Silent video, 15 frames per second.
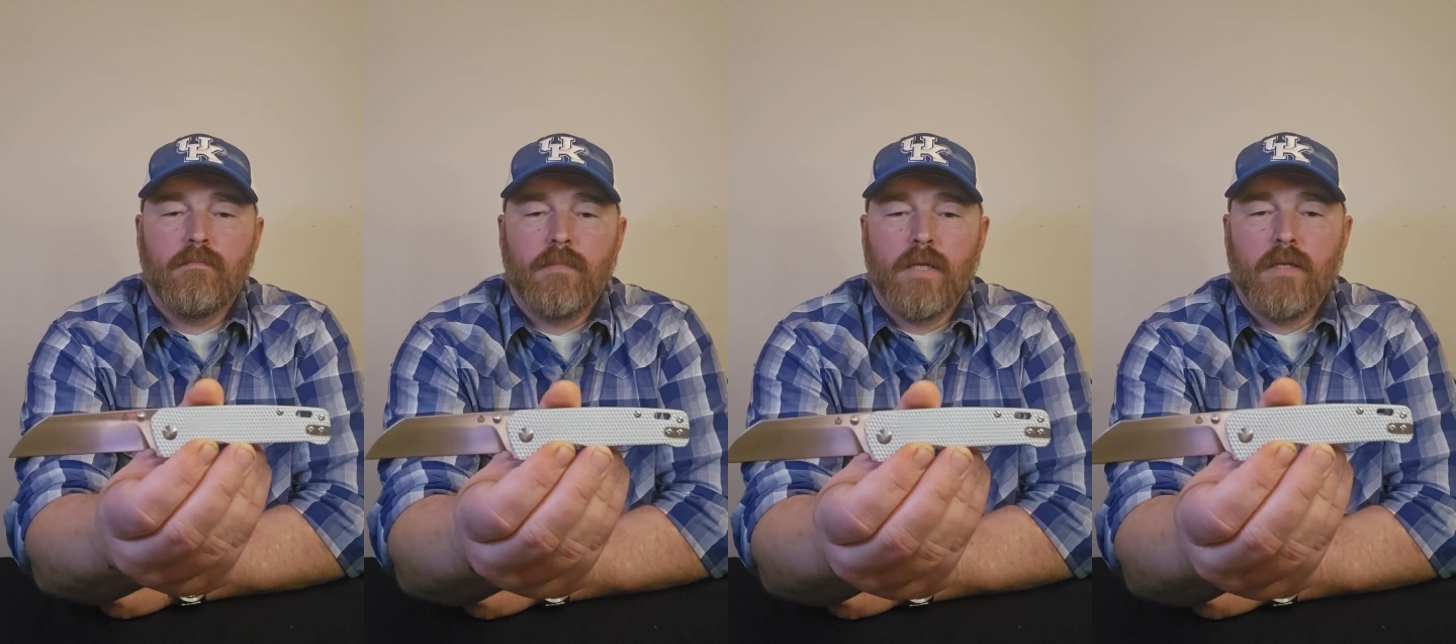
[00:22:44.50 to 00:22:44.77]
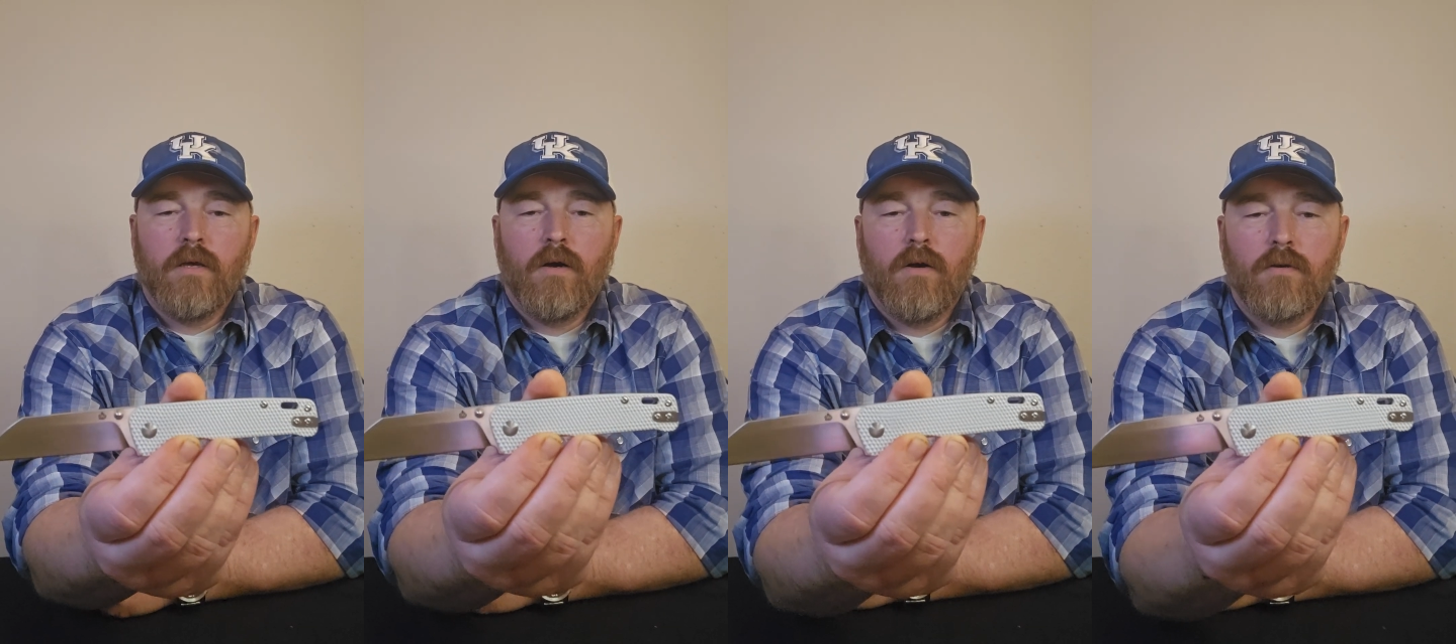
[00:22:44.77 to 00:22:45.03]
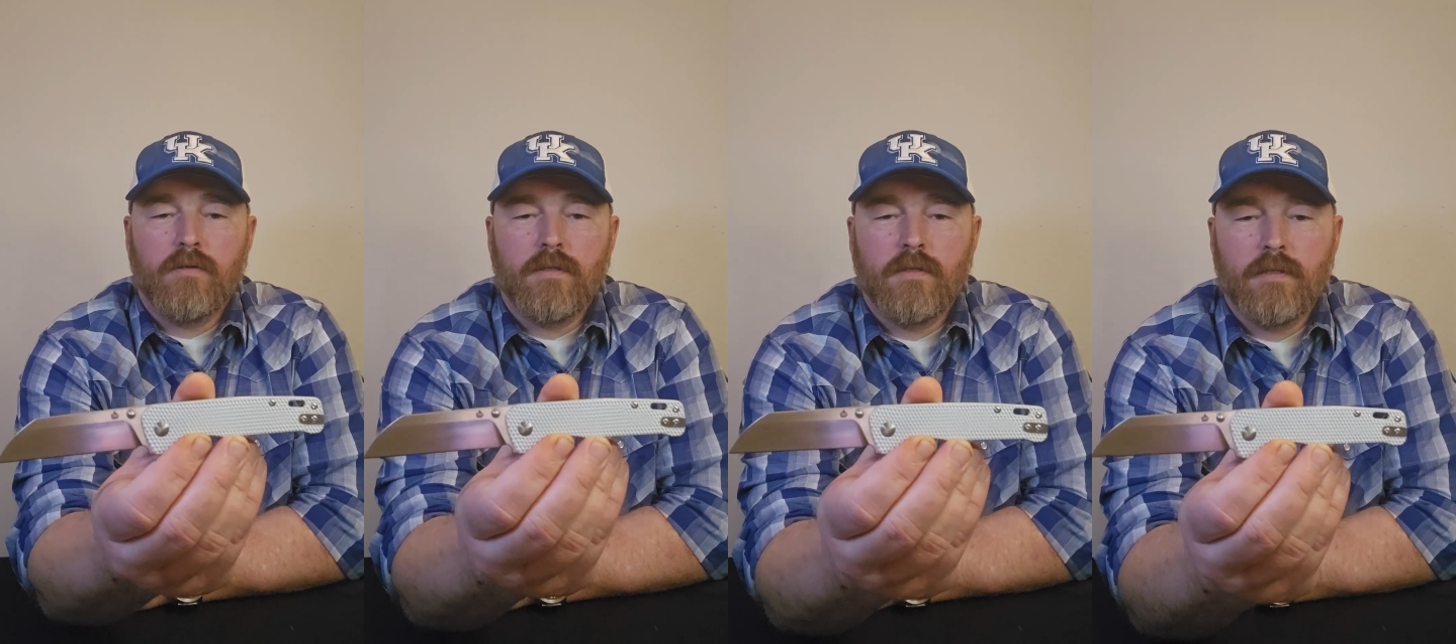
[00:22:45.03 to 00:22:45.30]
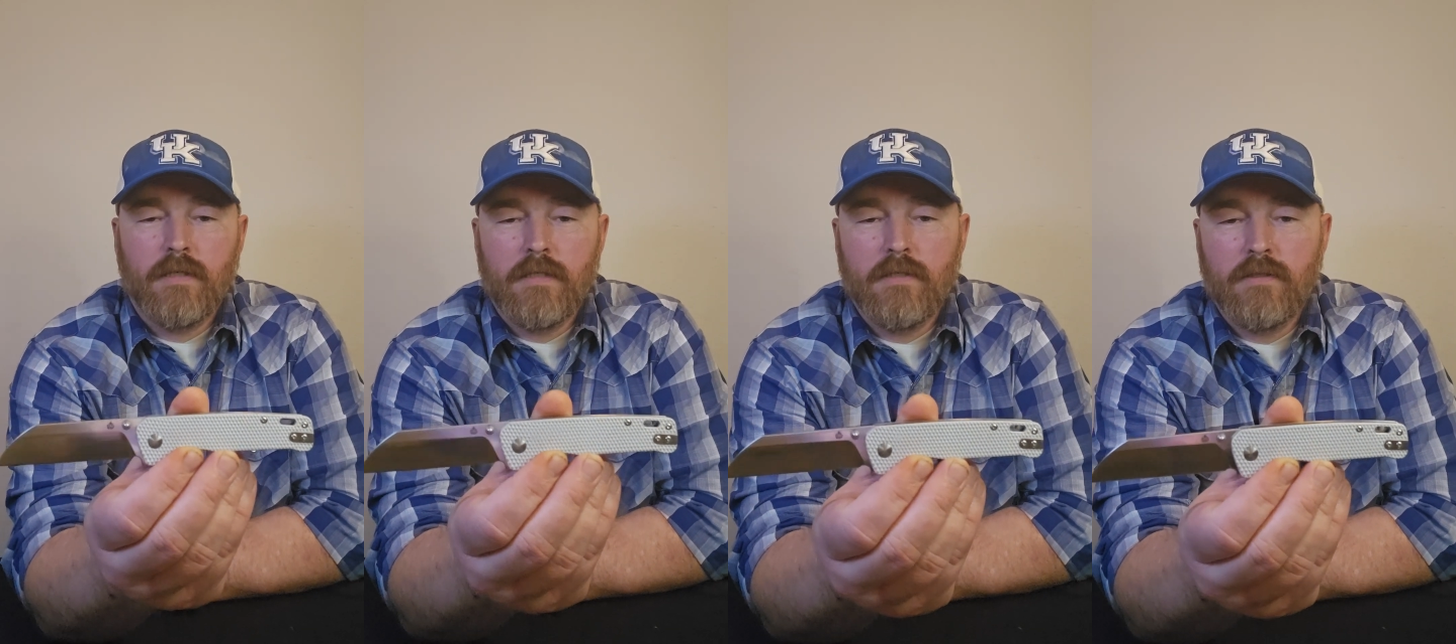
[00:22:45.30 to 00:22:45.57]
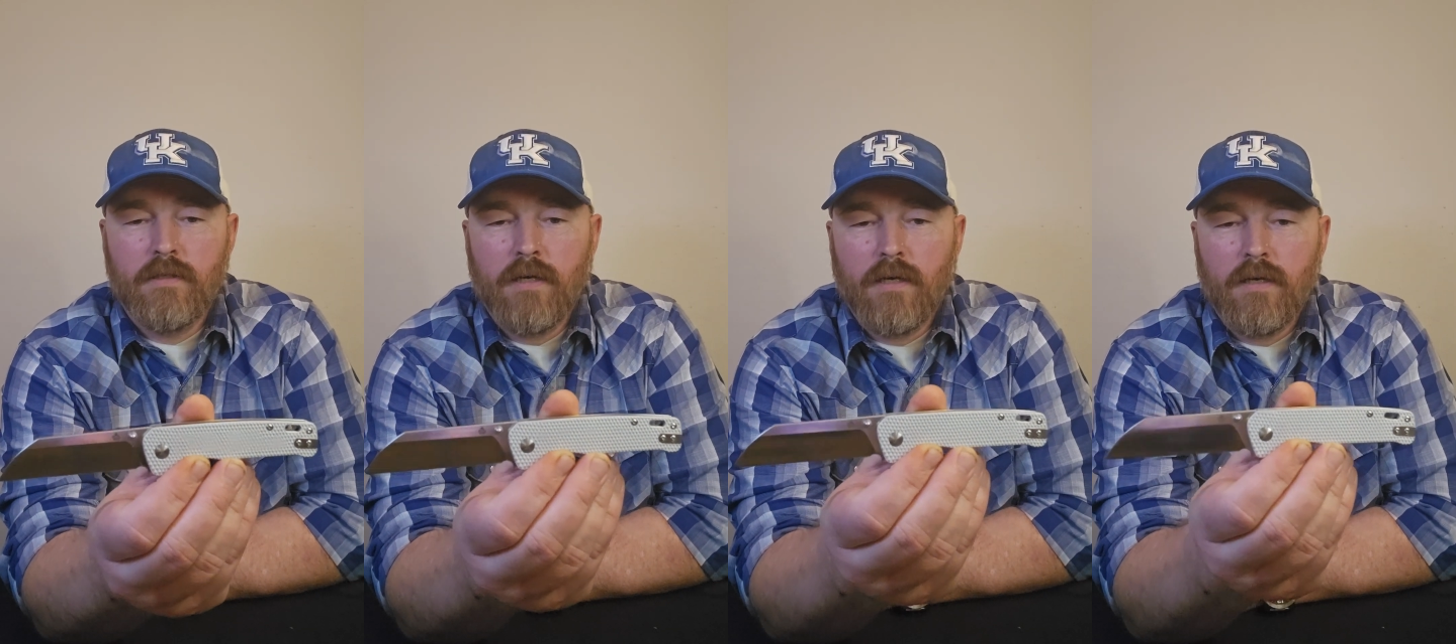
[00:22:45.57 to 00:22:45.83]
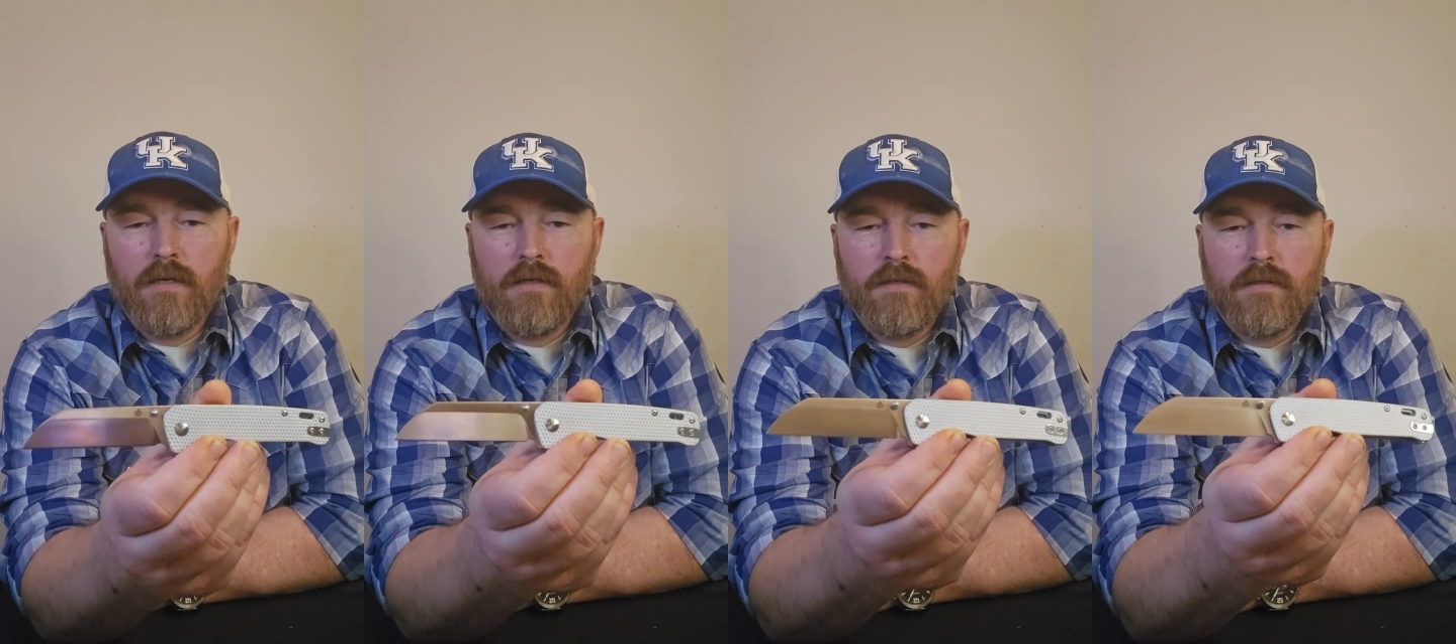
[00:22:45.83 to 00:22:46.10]
My dog, he's
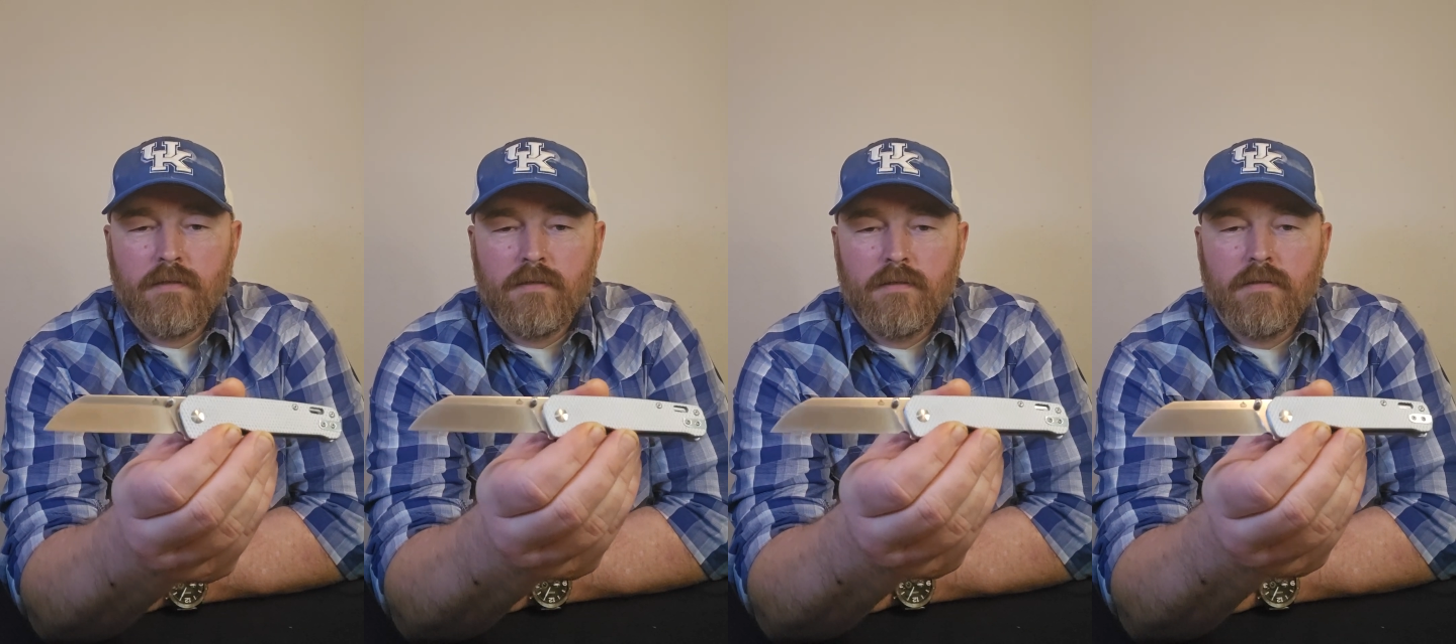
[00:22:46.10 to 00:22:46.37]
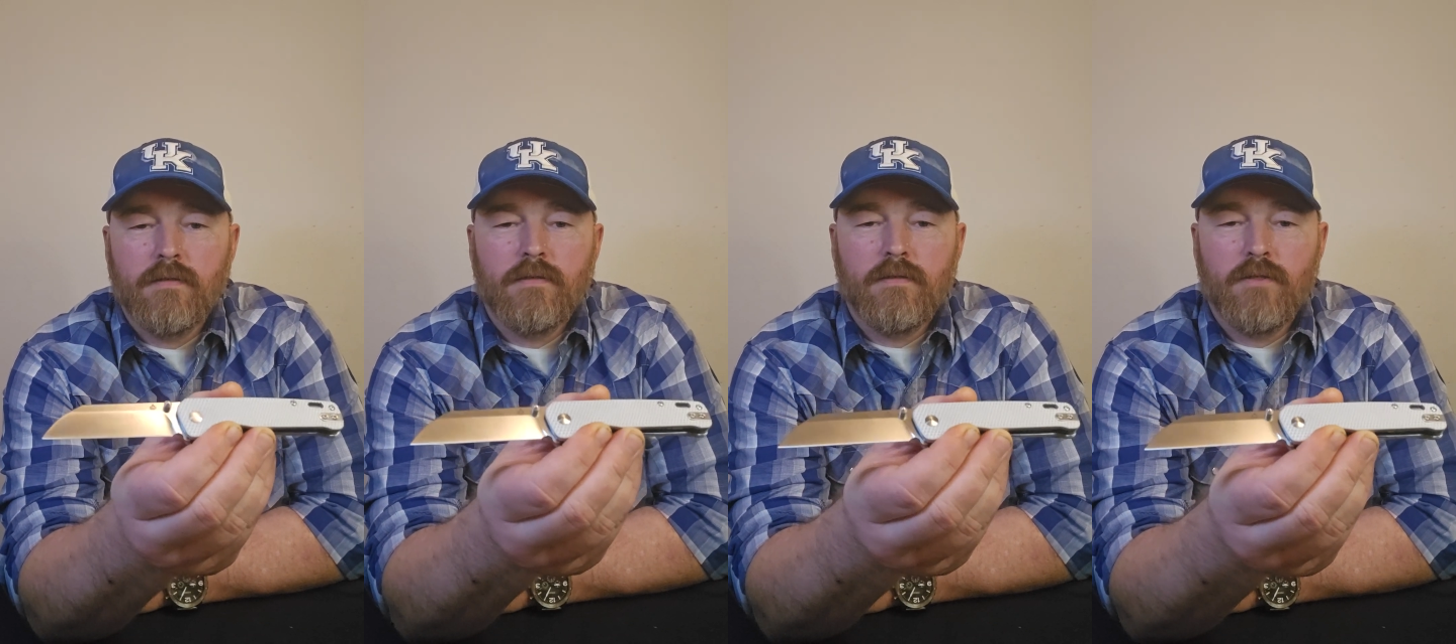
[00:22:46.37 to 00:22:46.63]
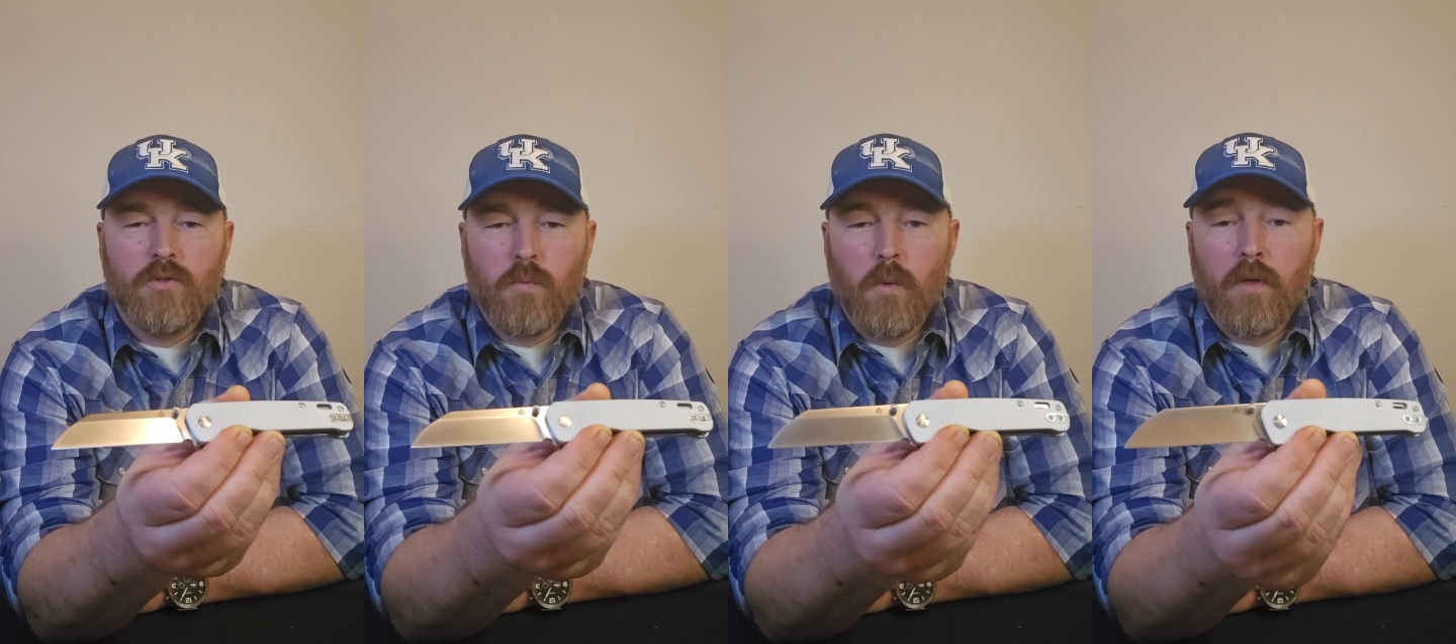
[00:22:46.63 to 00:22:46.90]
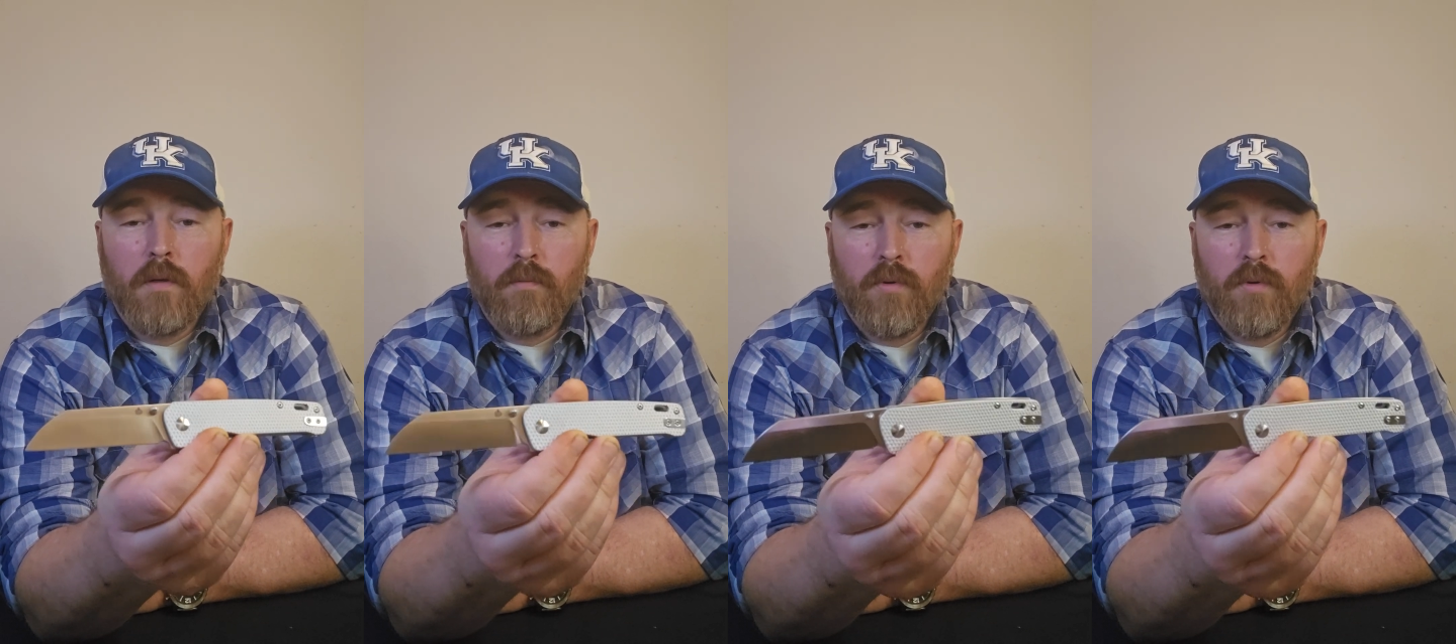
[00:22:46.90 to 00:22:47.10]
wanting